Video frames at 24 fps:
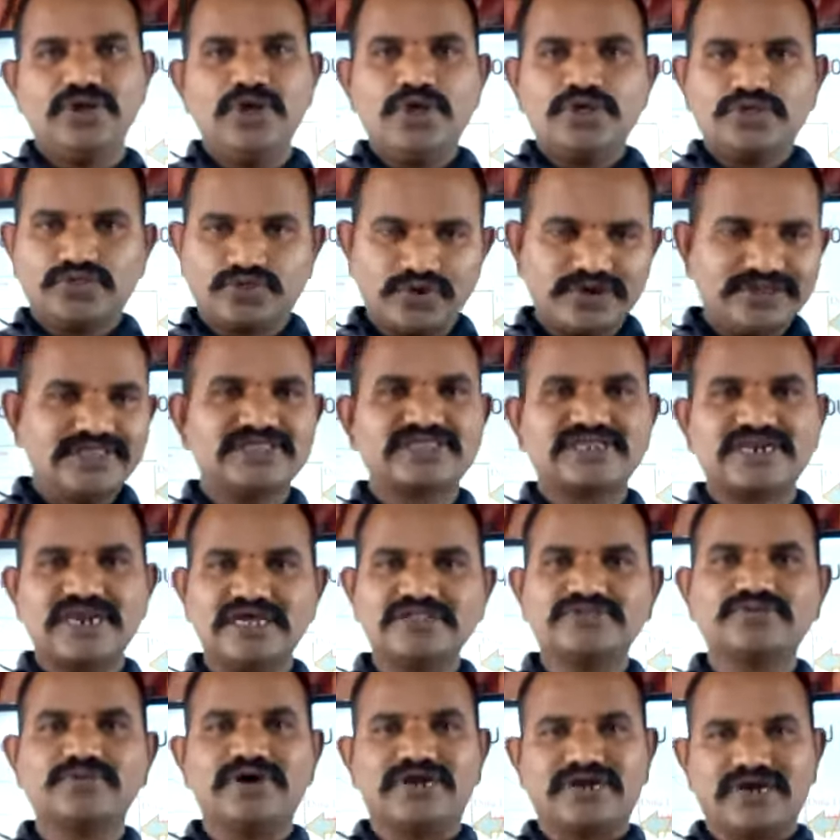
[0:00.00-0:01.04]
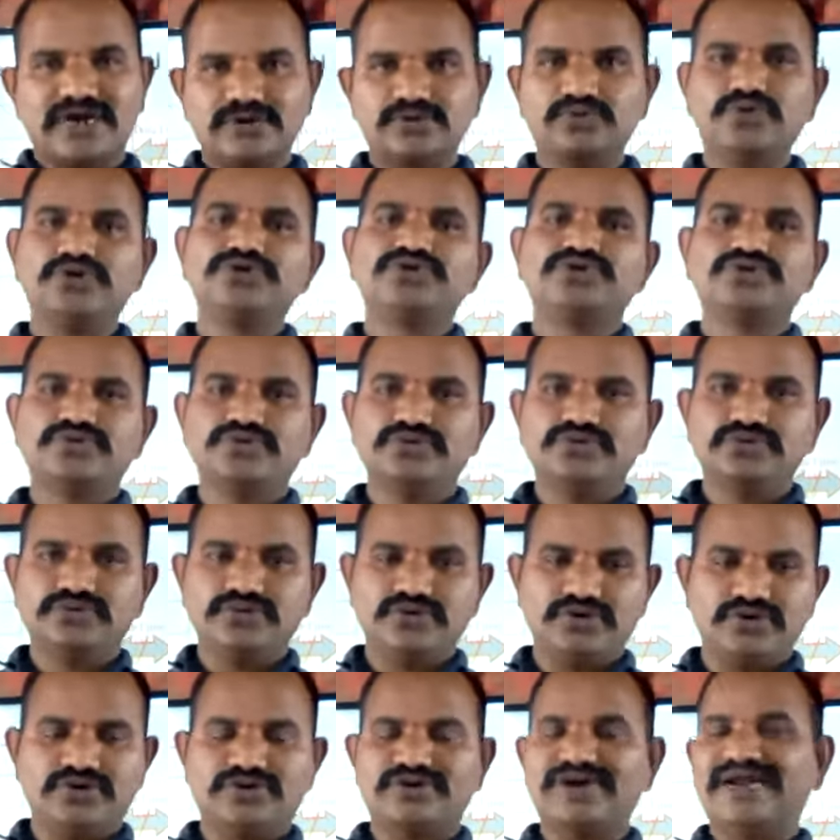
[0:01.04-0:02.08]
So in this class, we are not going
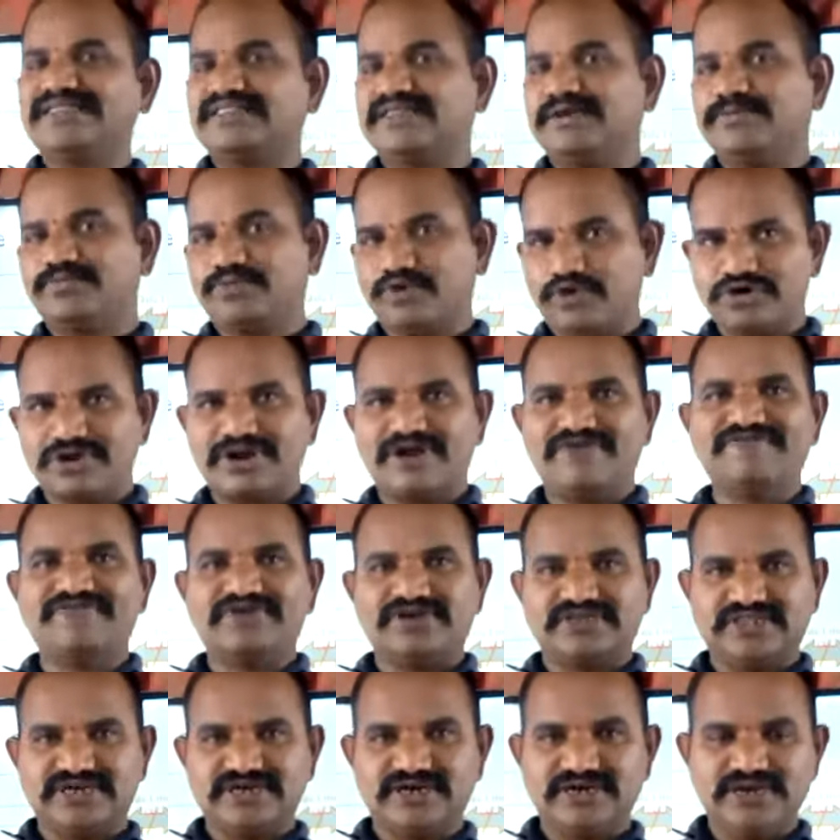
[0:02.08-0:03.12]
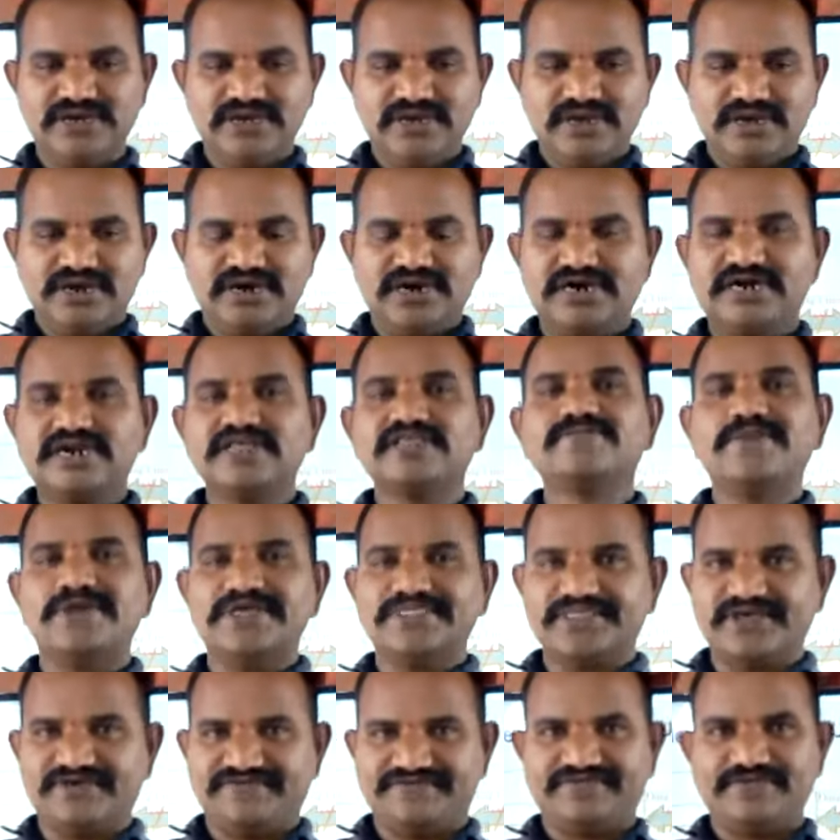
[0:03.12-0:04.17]
to write the program for the displaying
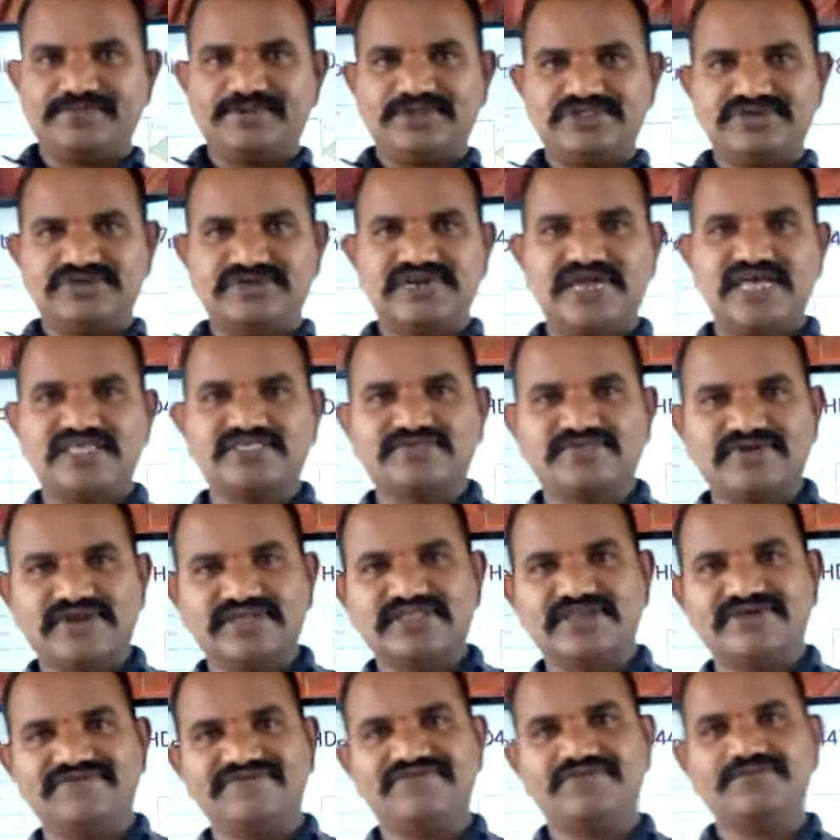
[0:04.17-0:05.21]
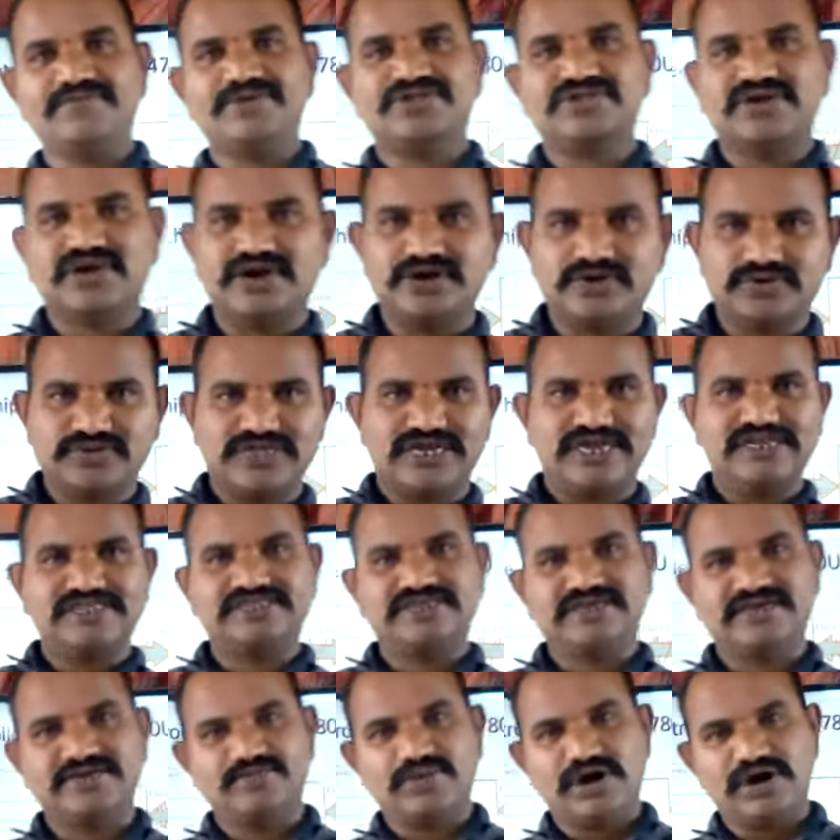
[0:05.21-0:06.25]
the information, transferring the information onto the
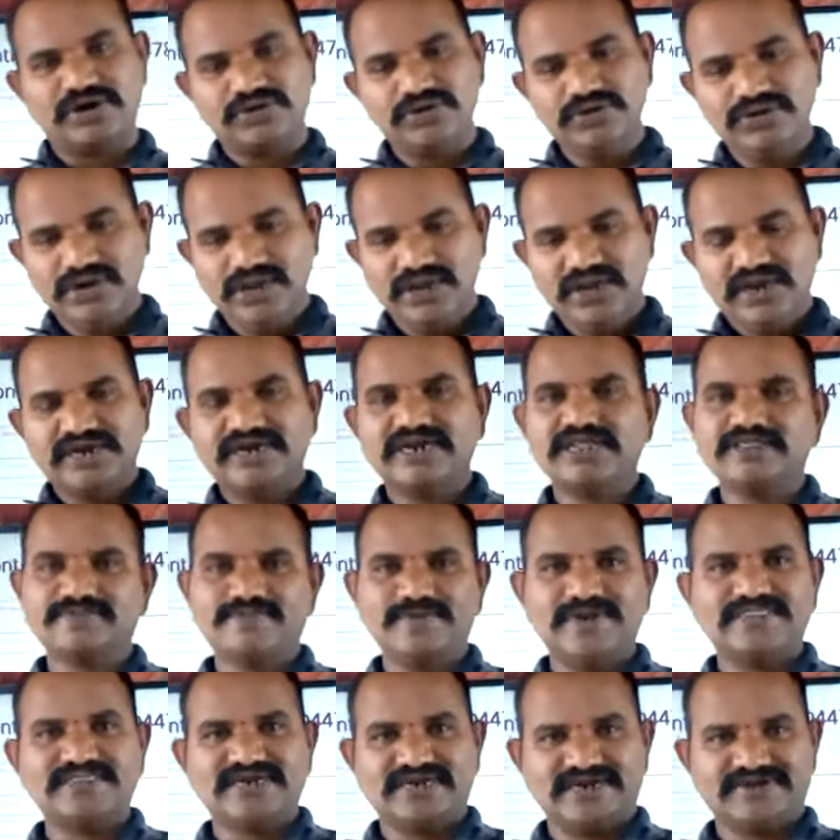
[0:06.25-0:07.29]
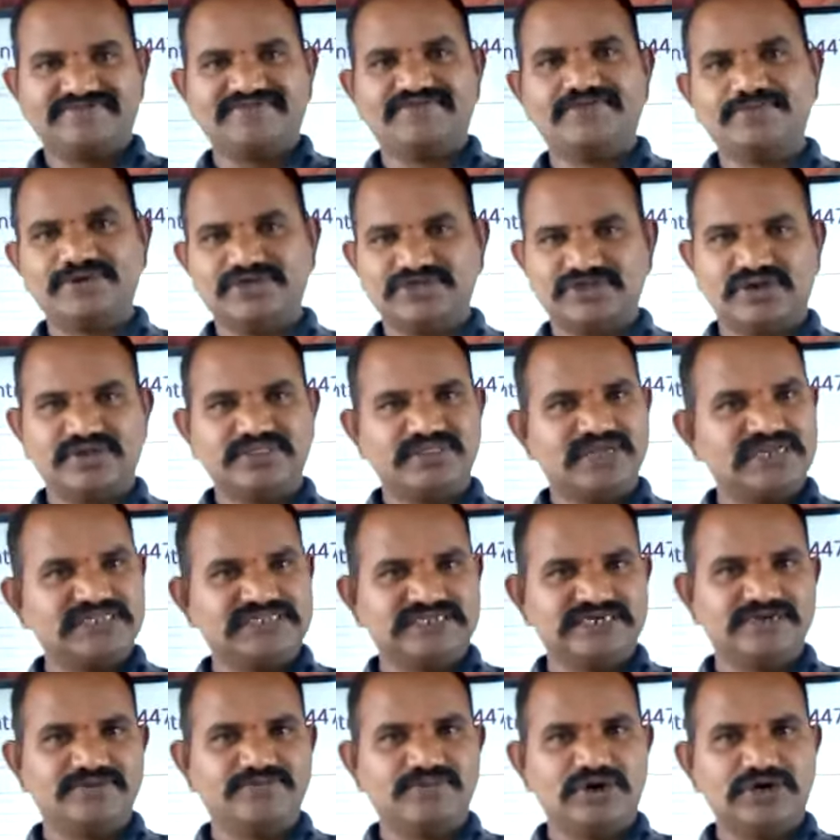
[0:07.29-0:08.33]
LCD module, displaying that information on the
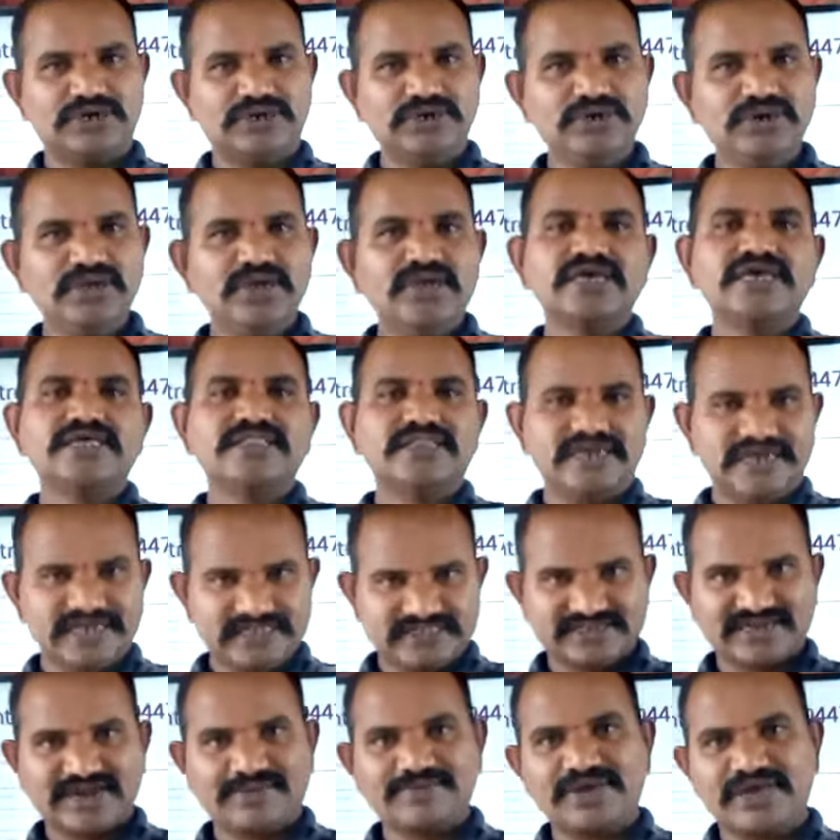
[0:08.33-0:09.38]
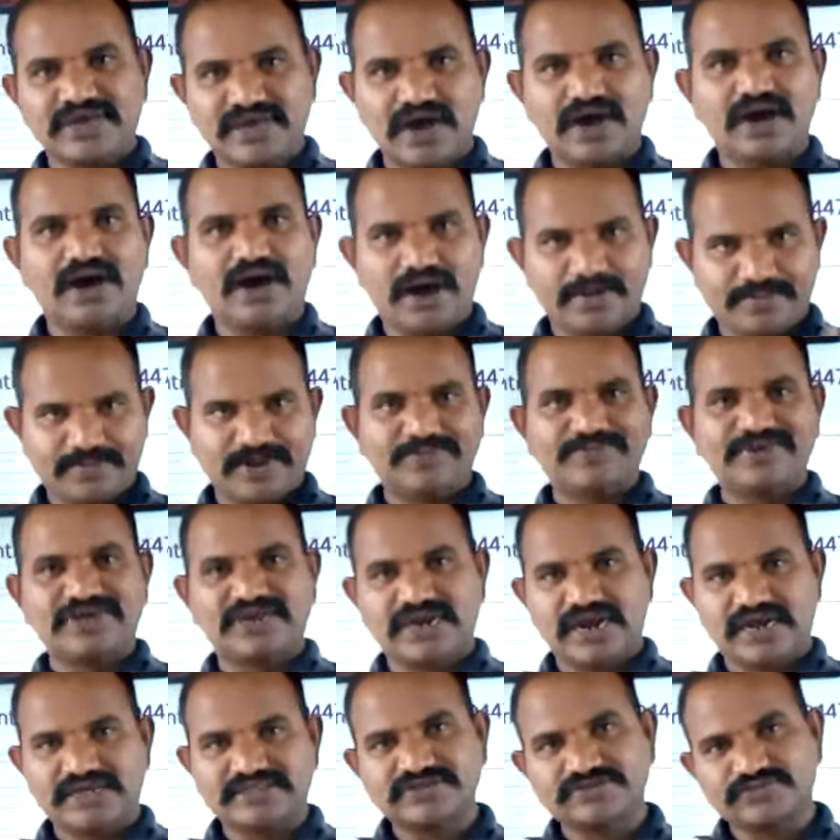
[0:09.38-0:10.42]
LCD module. In the next upcoming
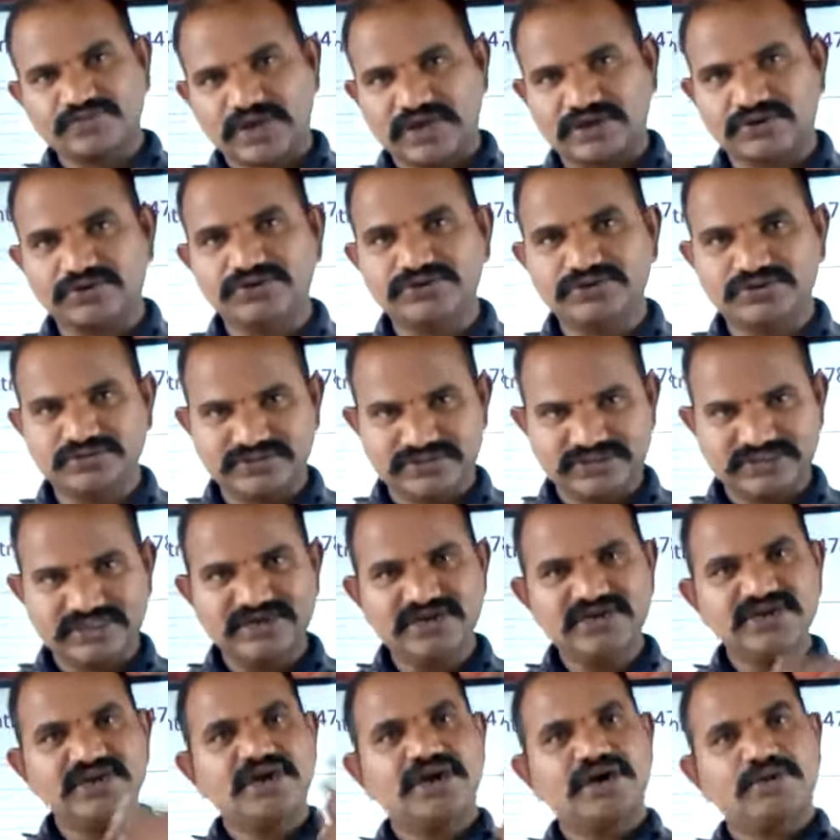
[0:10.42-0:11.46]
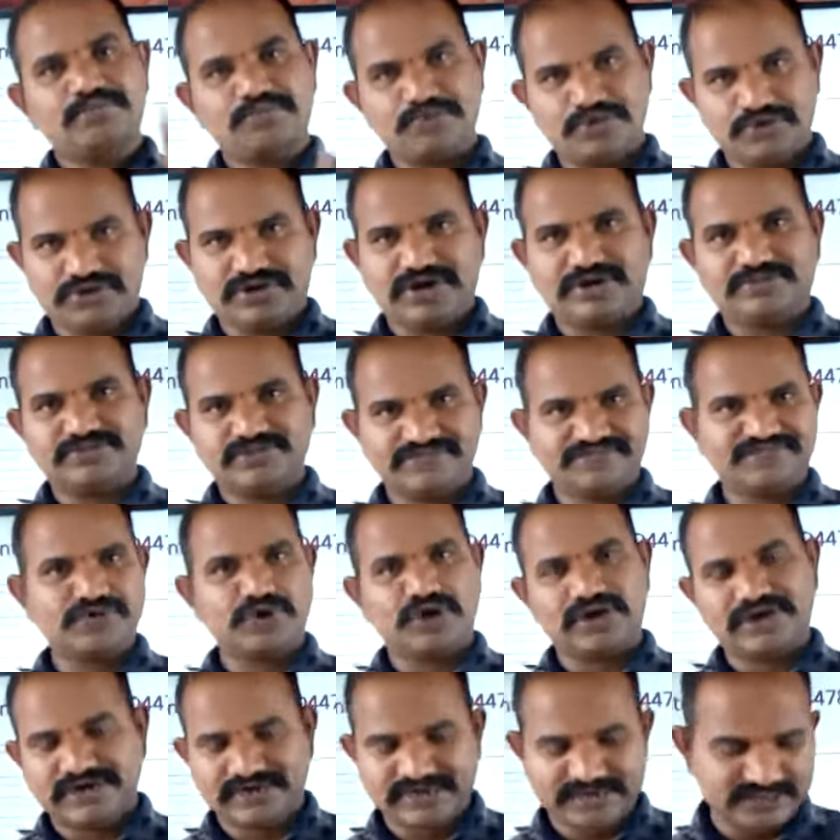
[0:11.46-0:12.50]
classes, we are going to see the programs if you
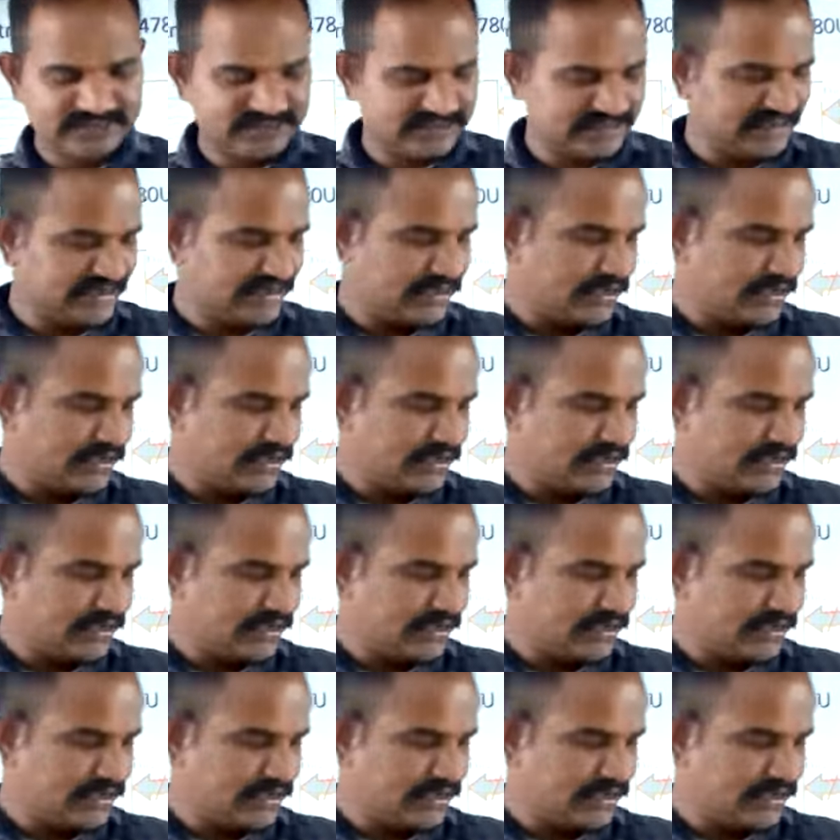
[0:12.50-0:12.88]
are interested.